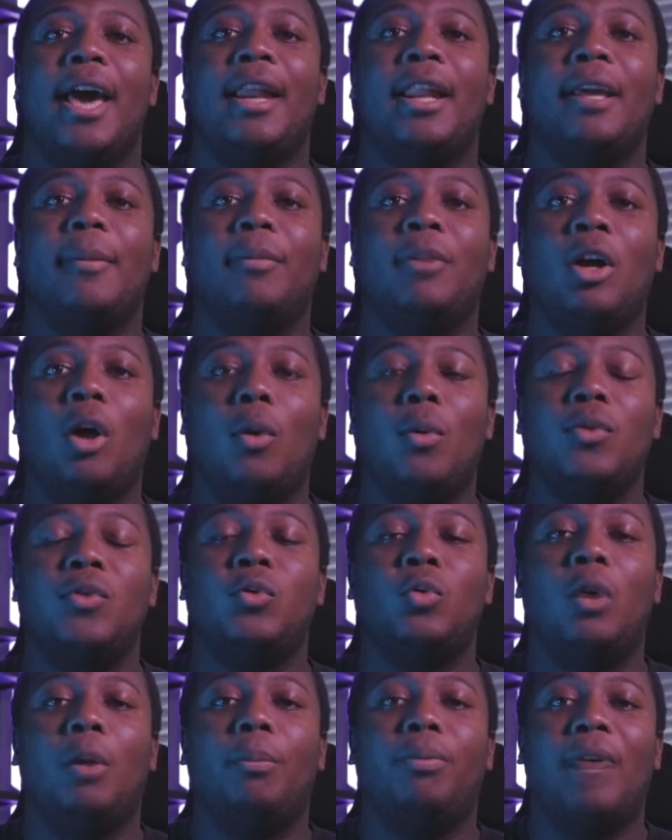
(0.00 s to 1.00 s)
And it
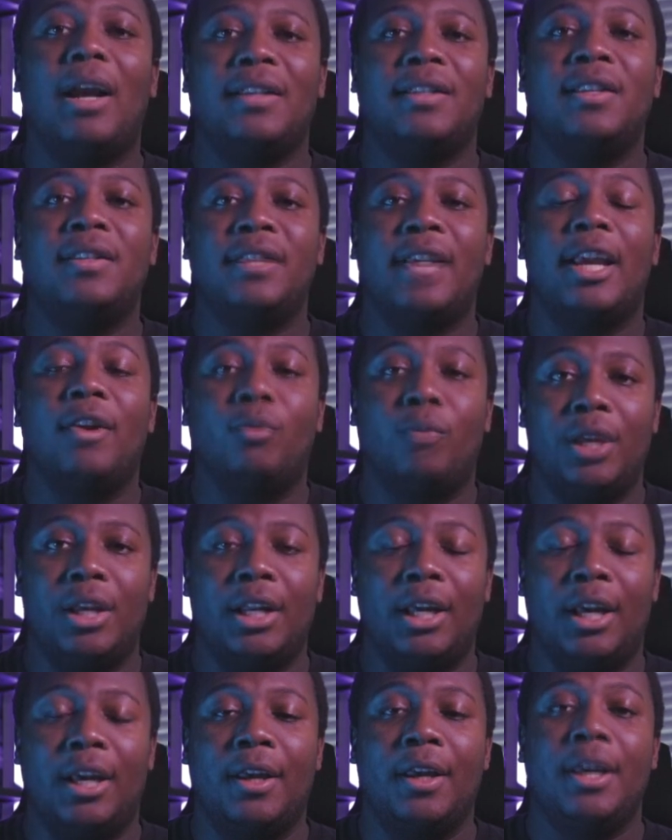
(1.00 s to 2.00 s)
goes to a present day
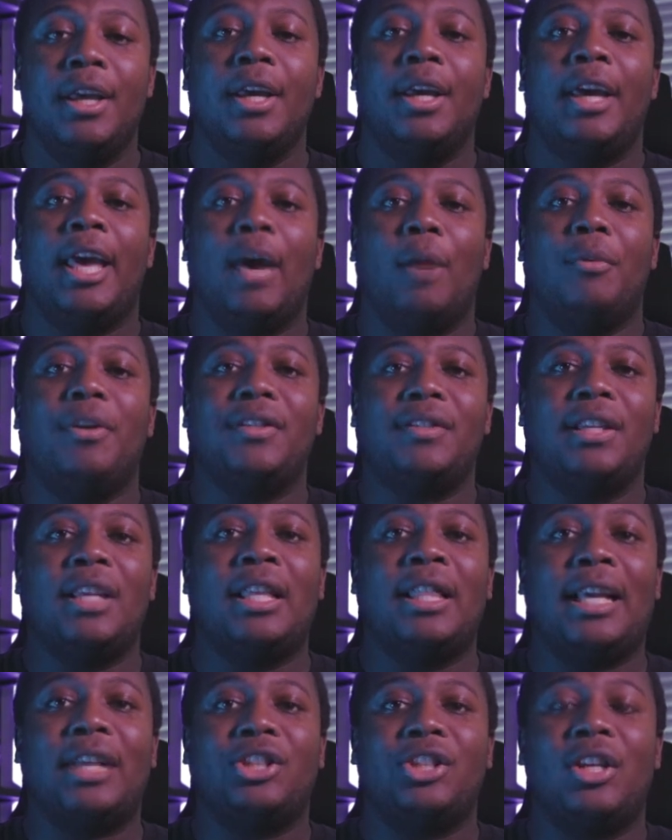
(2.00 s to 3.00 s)
Rita, and we
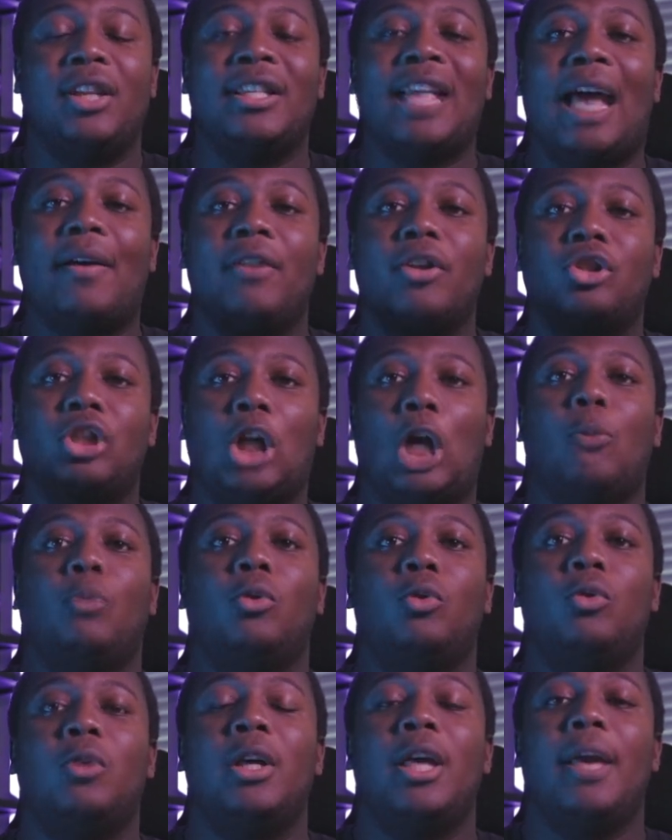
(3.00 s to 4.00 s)
see that she is having
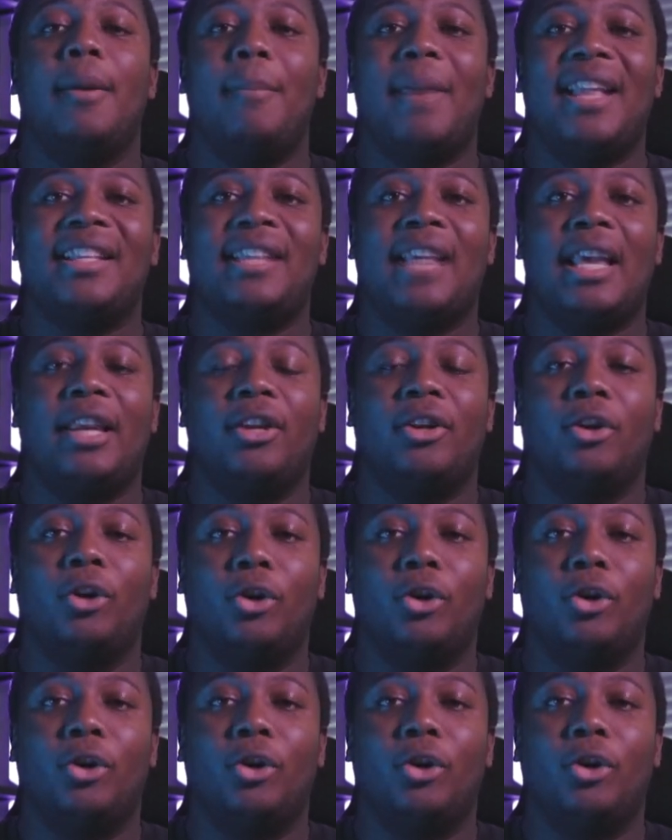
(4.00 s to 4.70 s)
trouble maintaining